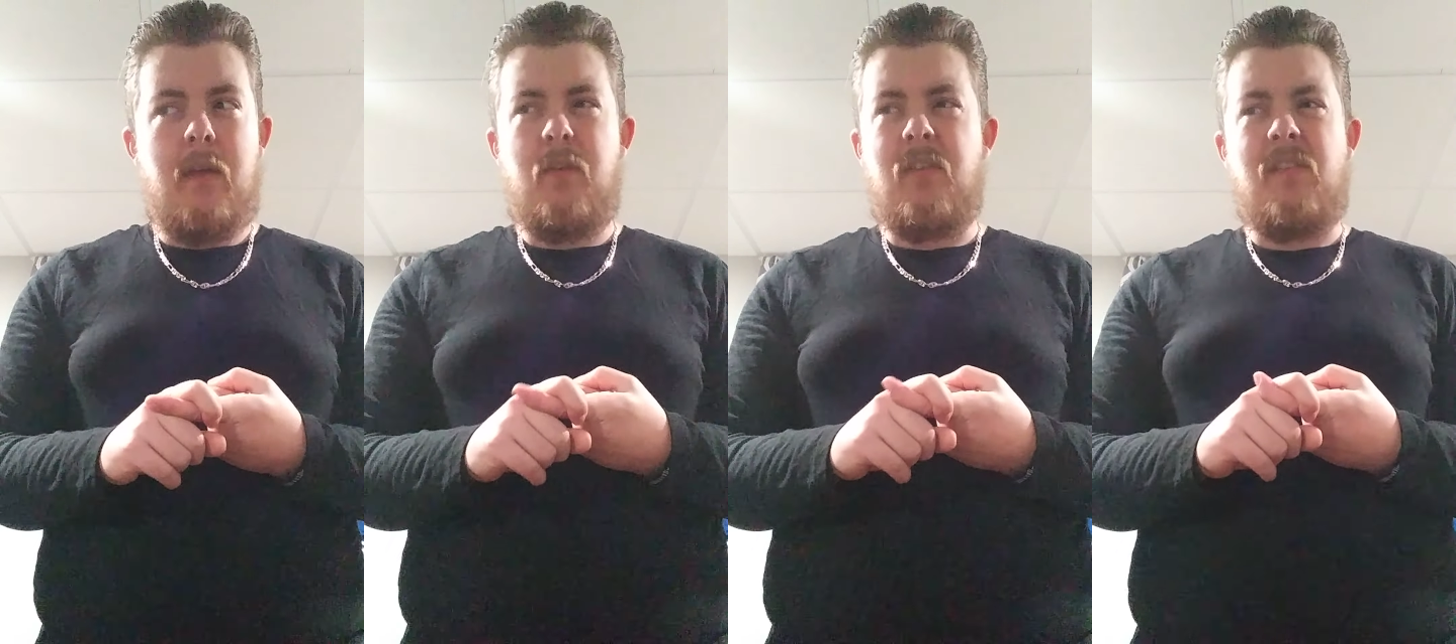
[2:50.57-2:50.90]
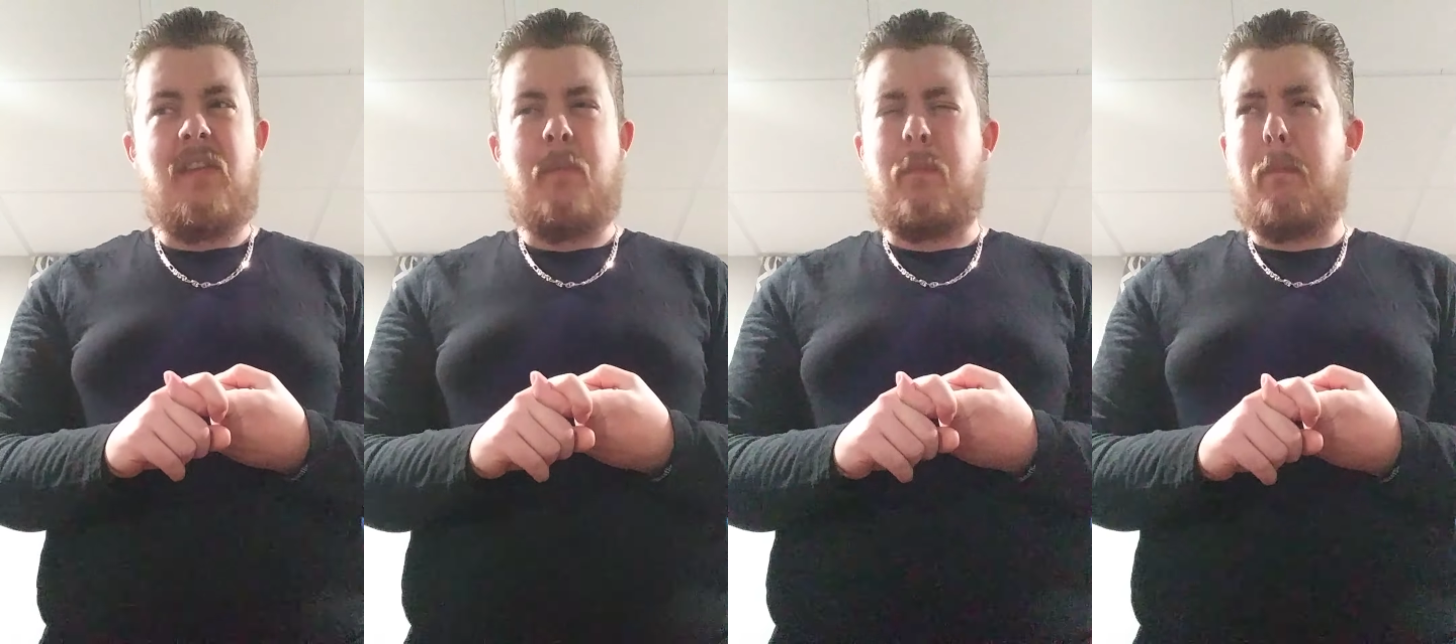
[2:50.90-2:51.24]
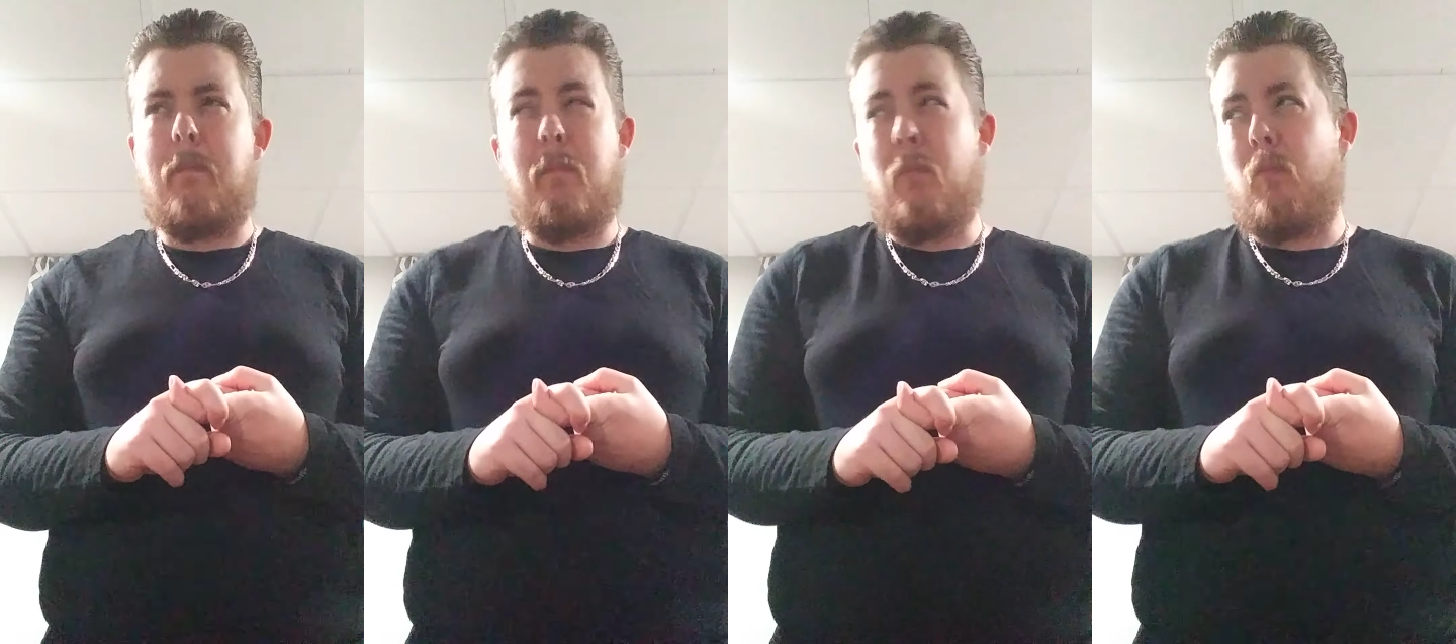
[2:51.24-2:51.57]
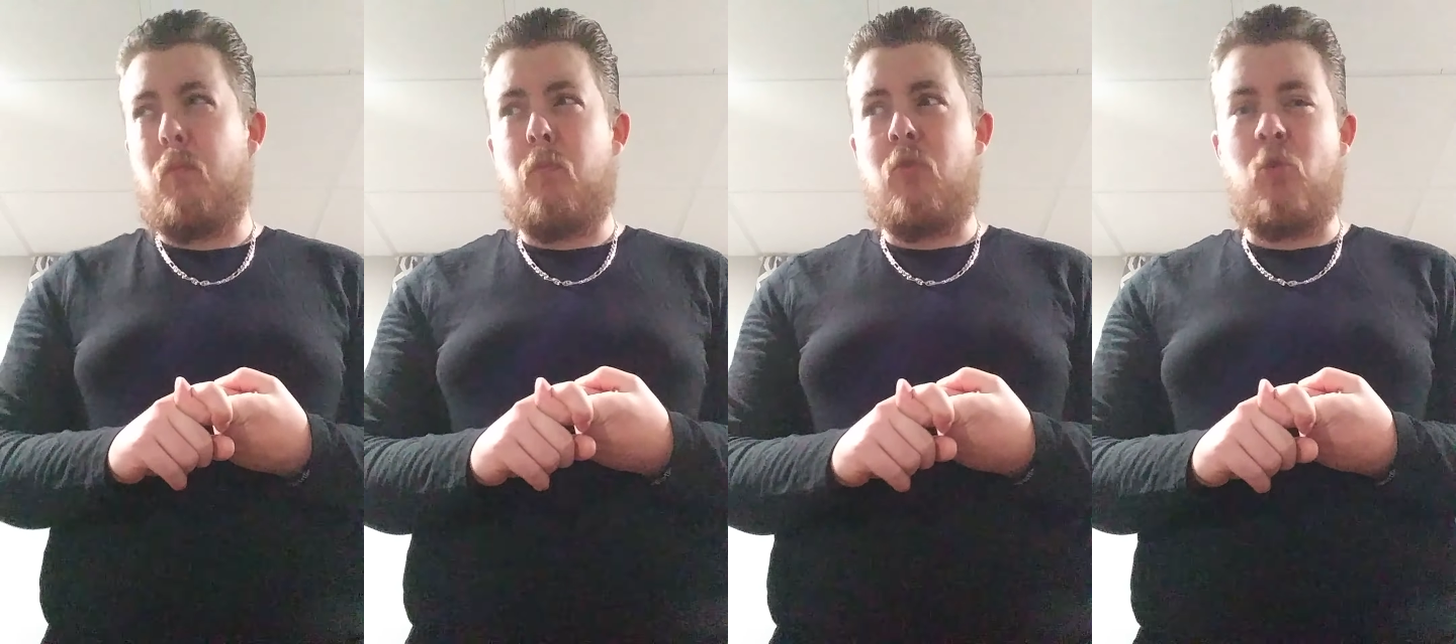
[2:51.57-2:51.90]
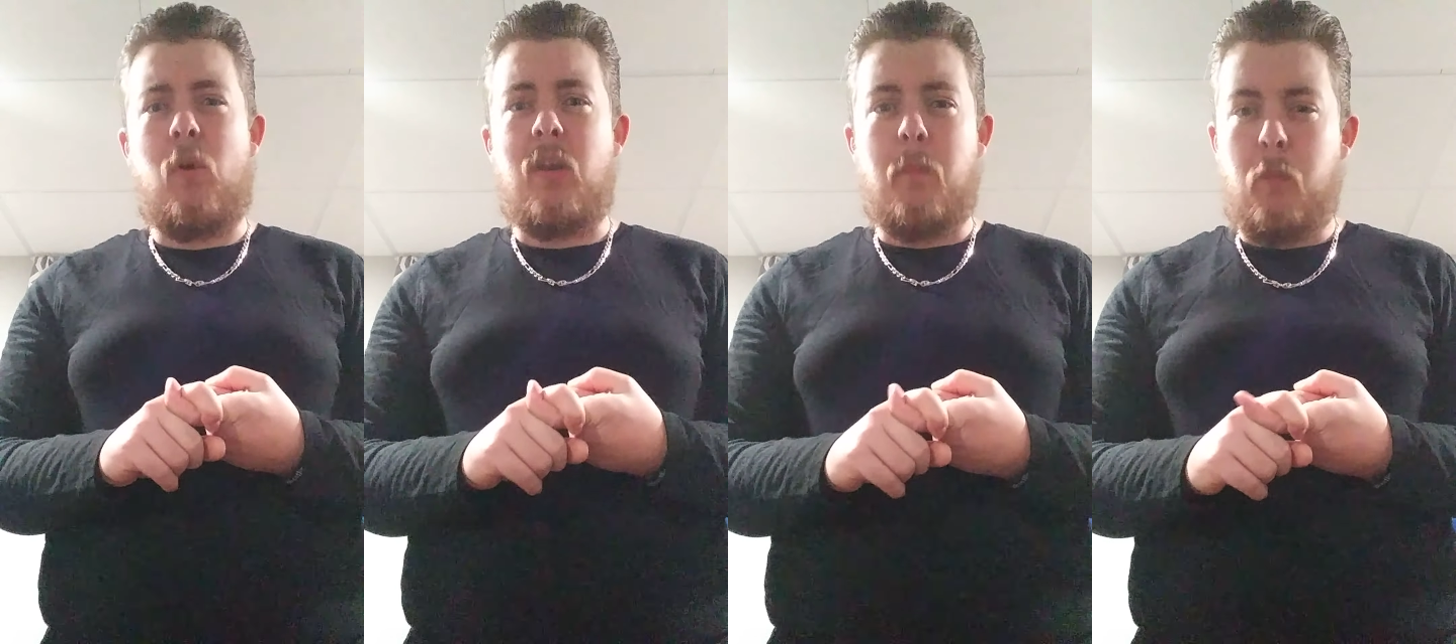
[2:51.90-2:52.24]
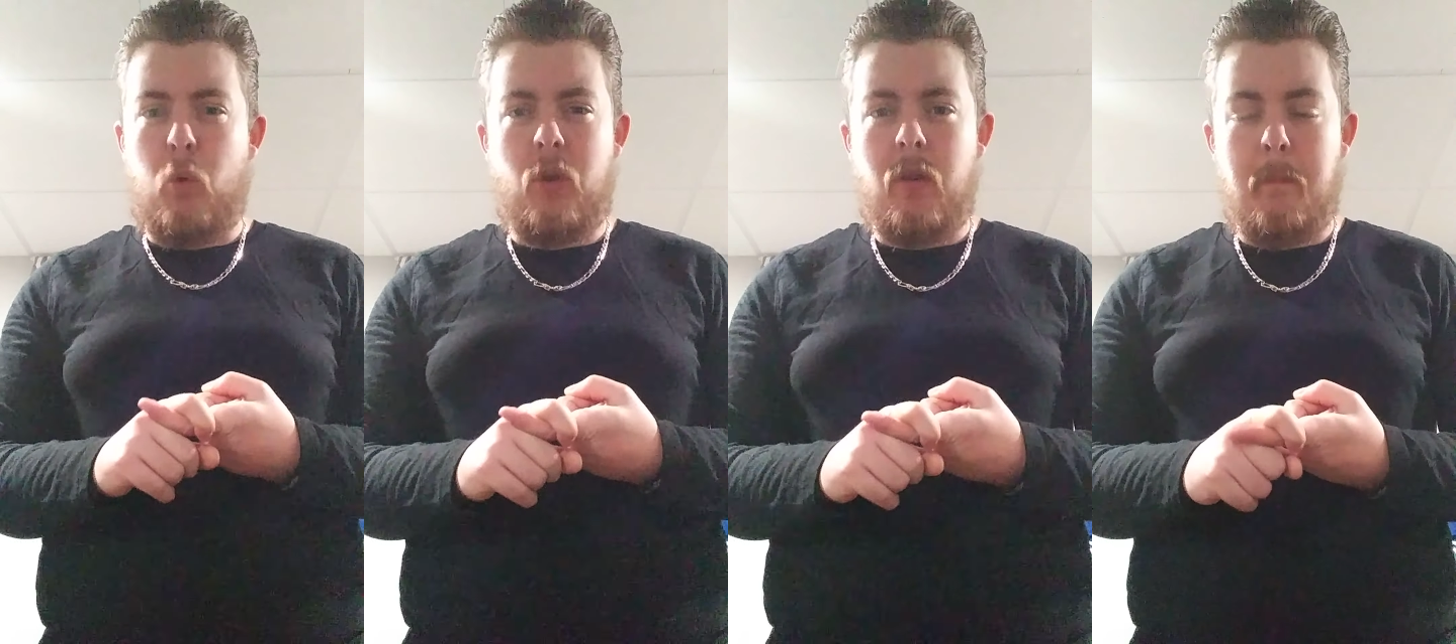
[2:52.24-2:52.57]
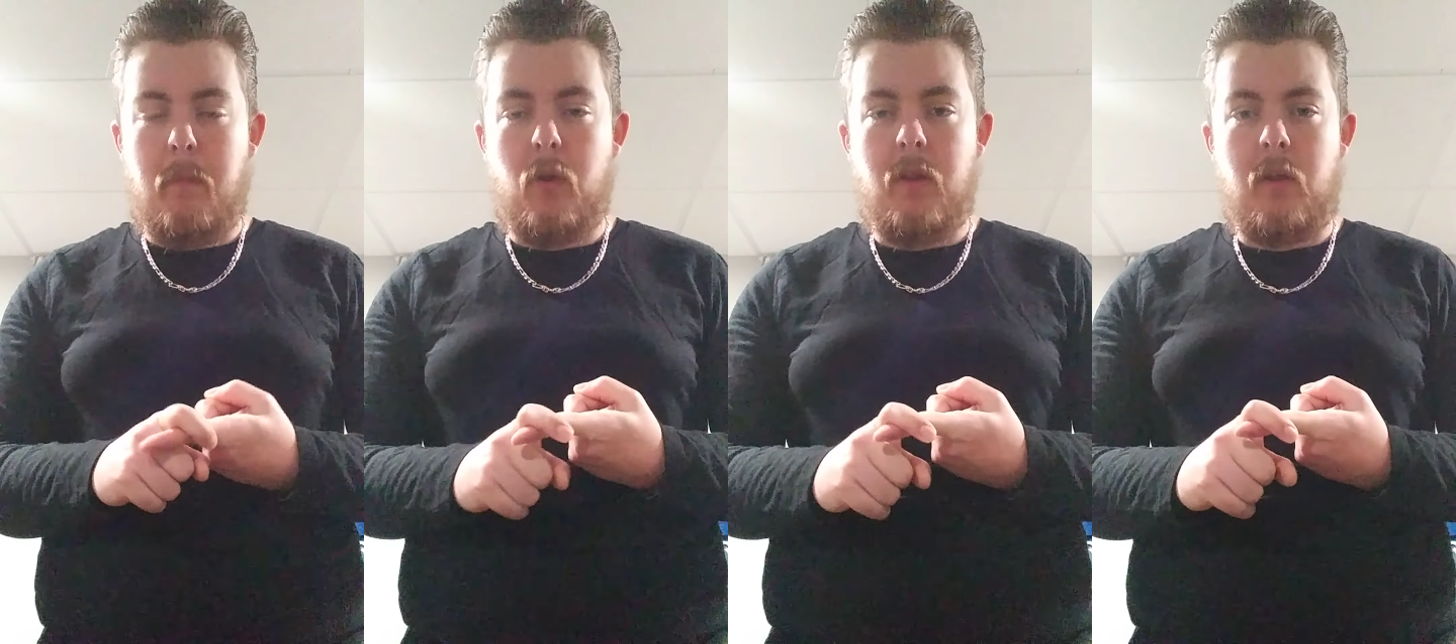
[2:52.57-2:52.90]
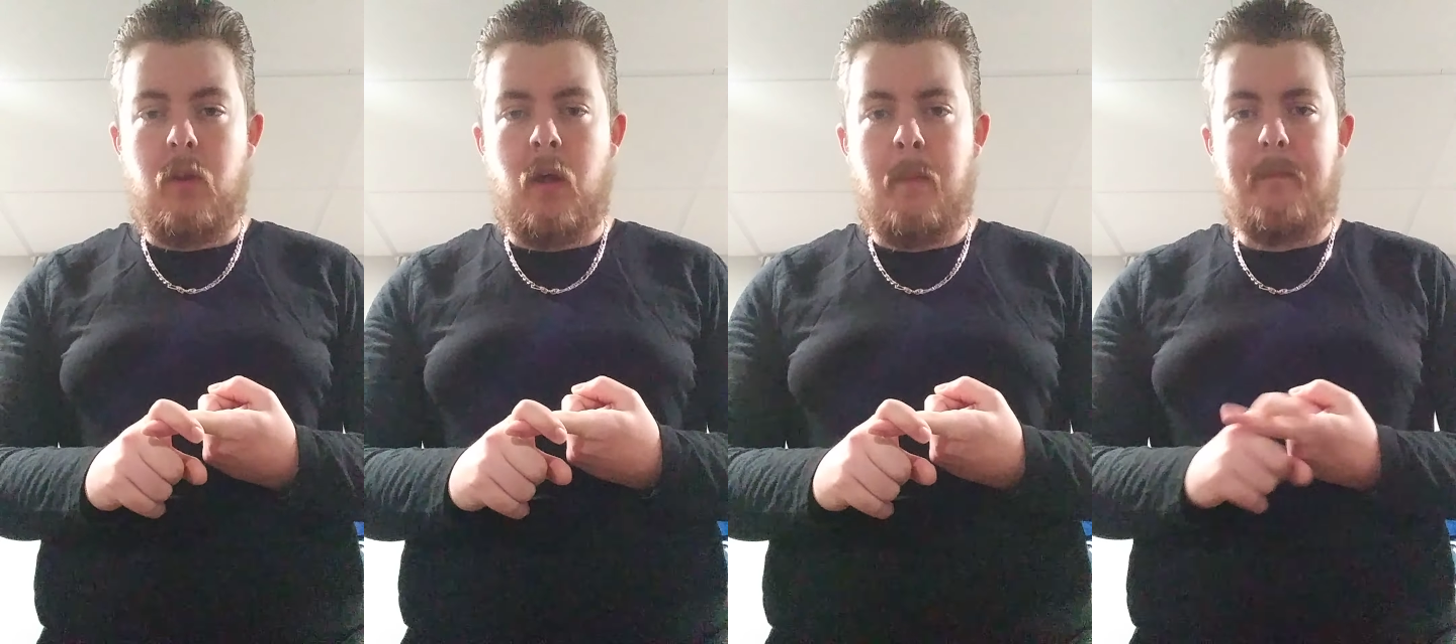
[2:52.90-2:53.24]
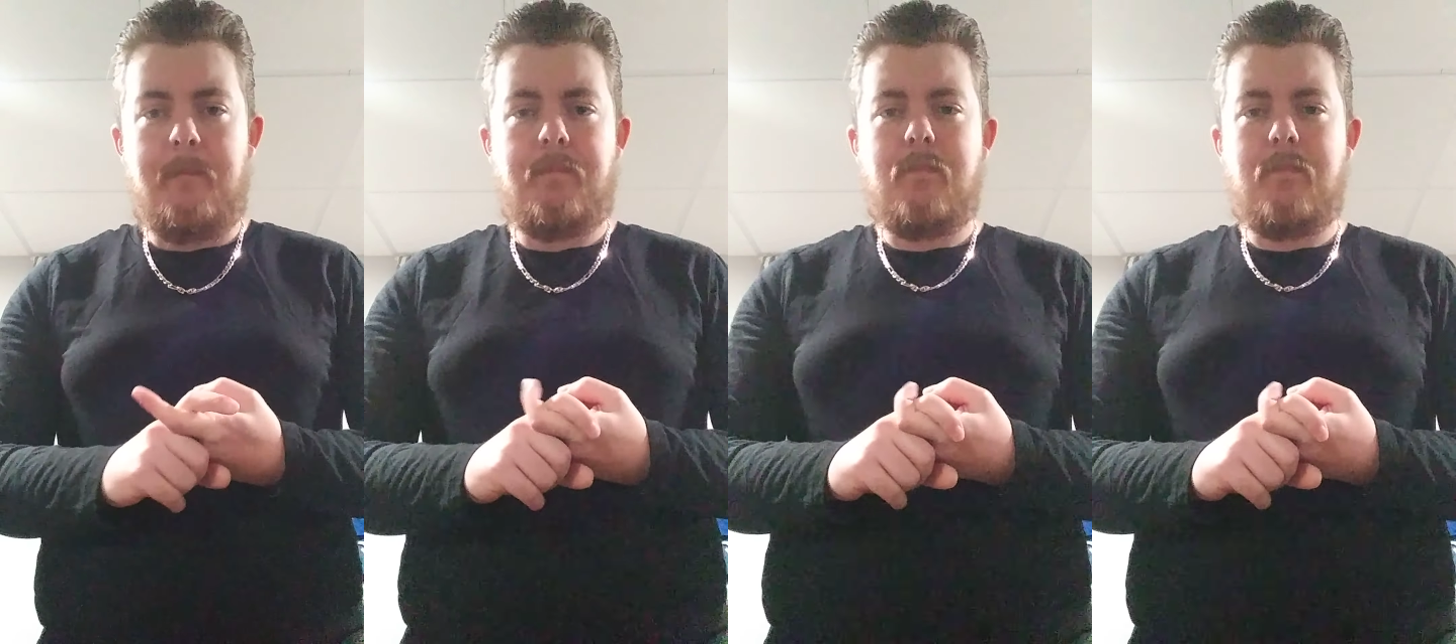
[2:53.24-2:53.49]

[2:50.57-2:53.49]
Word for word: ever since he joined Bullet Club.